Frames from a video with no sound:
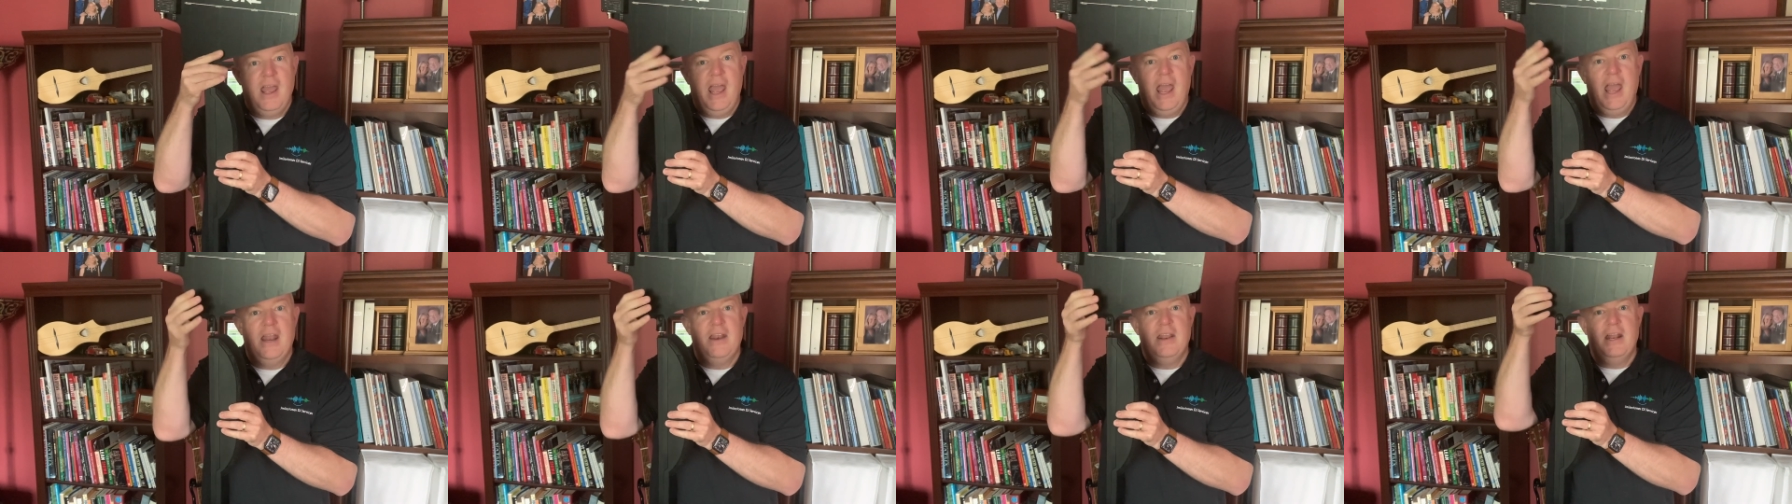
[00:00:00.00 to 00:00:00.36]

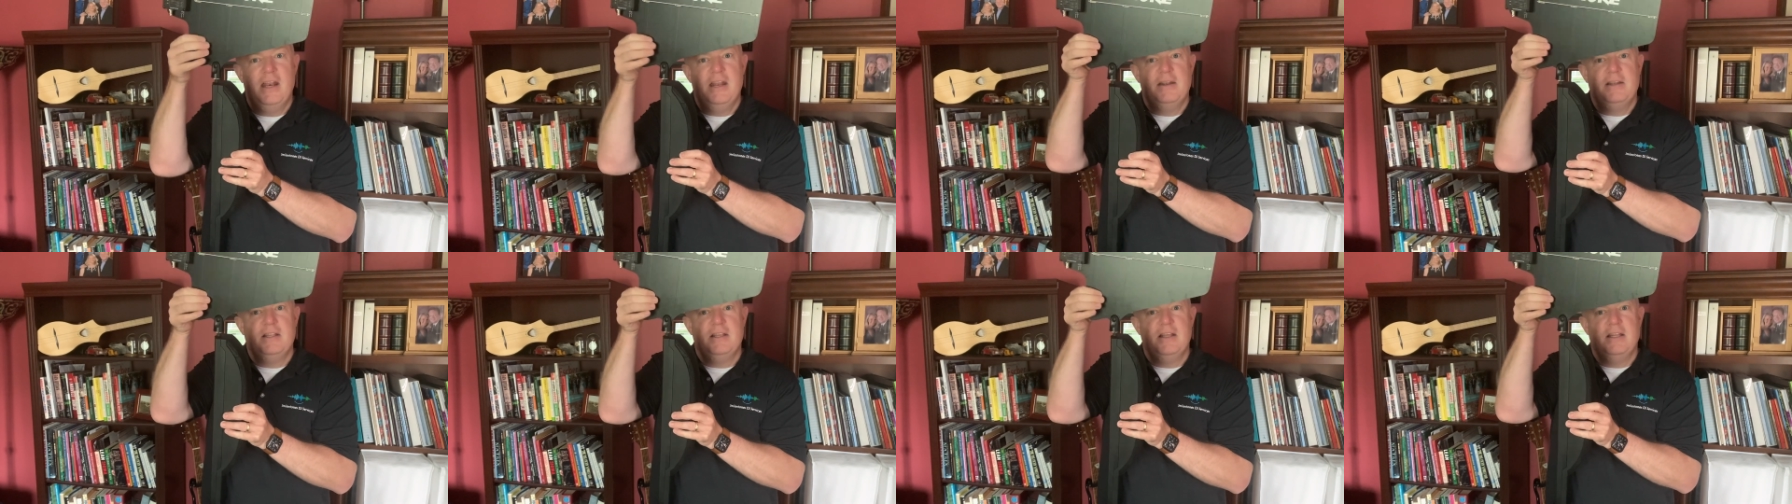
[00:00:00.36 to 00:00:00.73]
and then
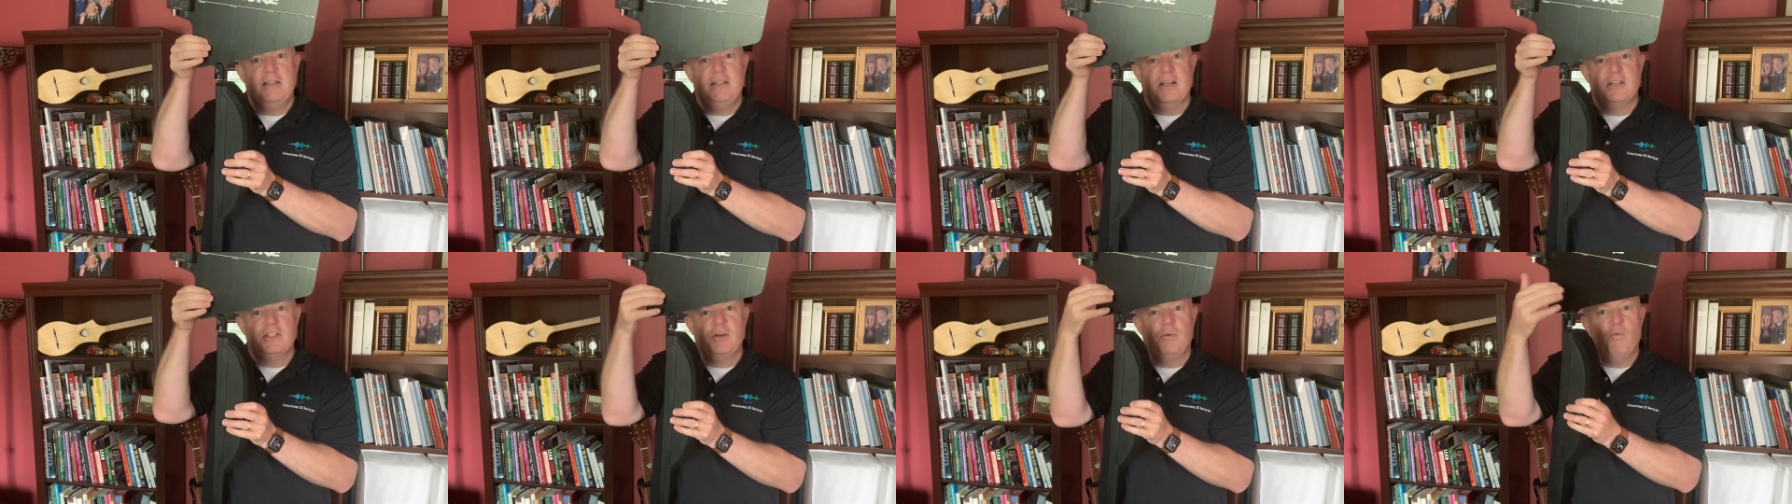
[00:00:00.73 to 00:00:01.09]
it
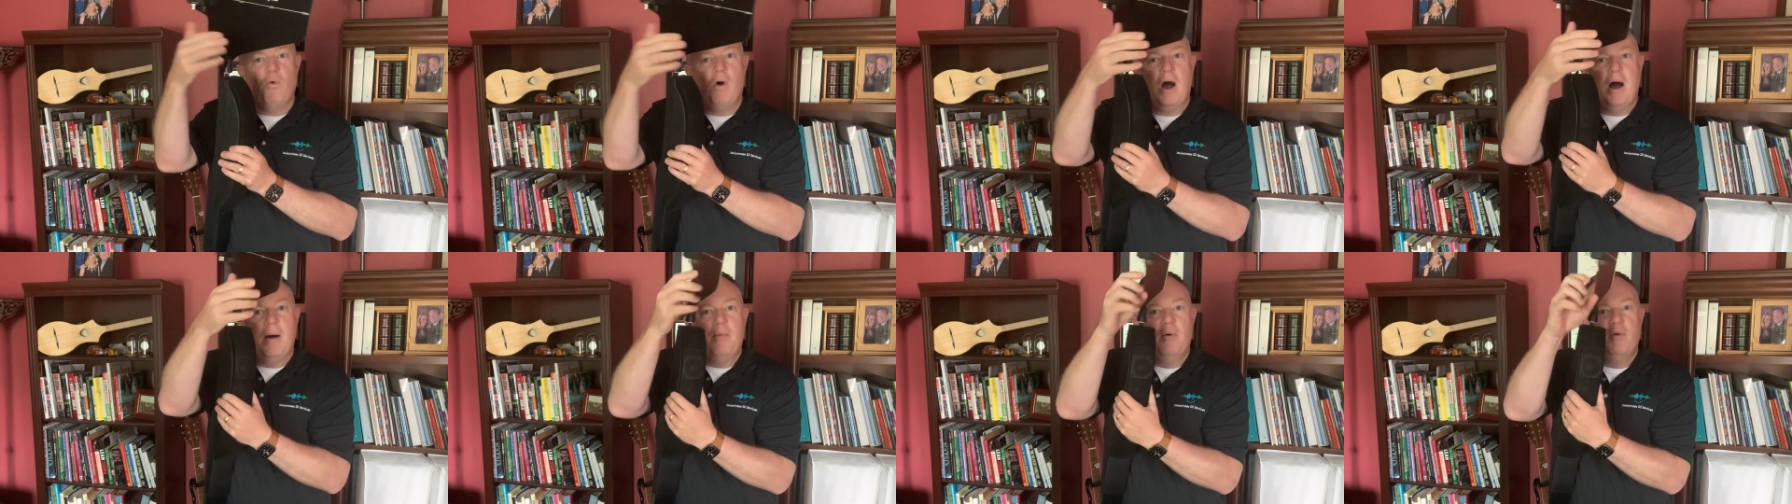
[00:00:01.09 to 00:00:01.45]
doesn't
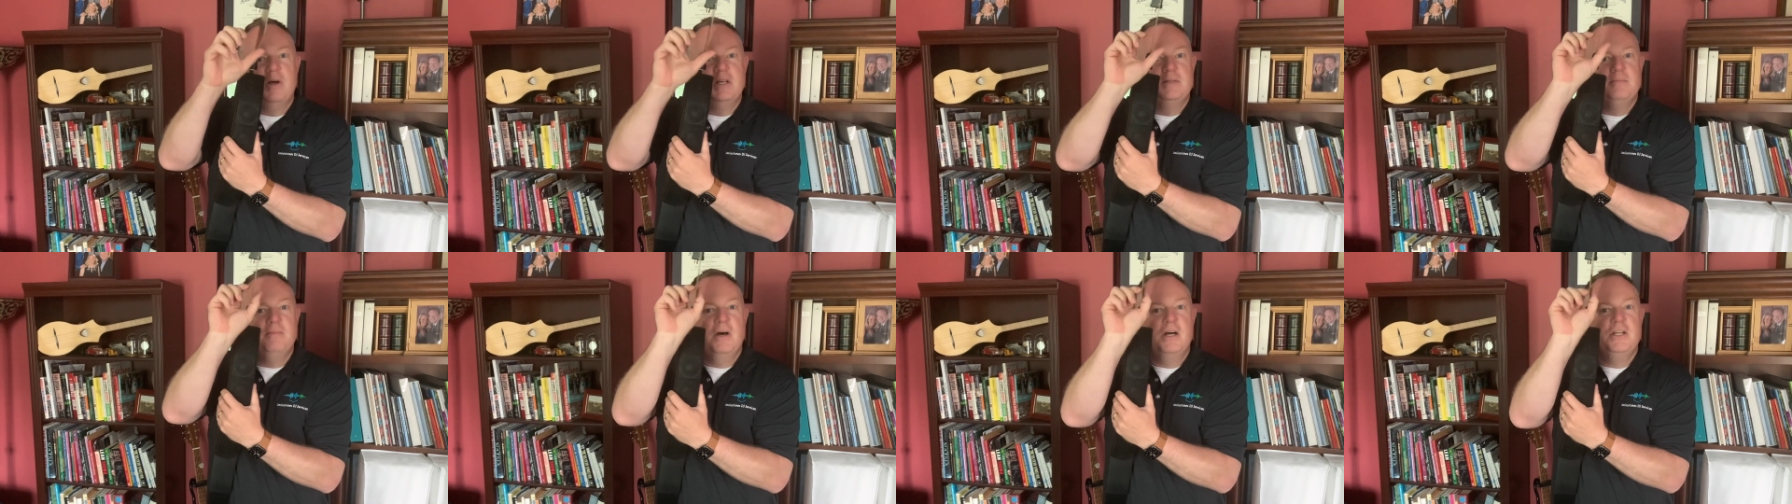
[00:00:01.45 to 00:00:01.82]
wobble
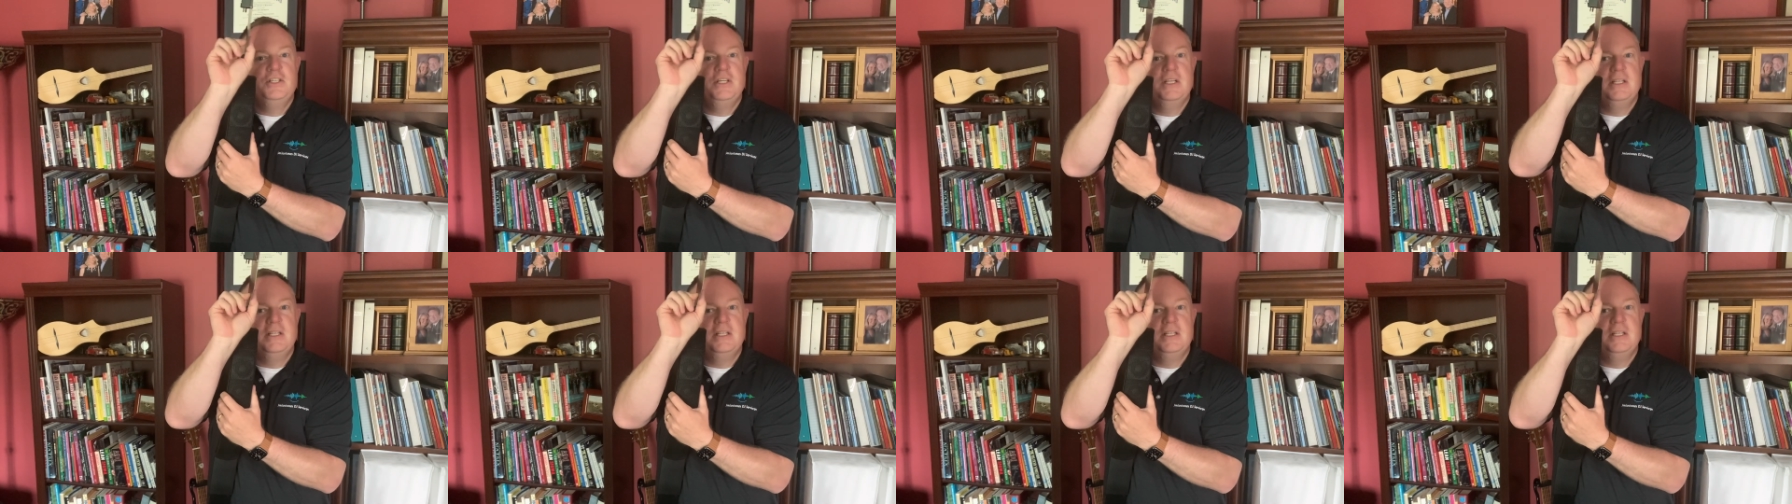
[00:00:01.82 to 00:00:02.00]
as much.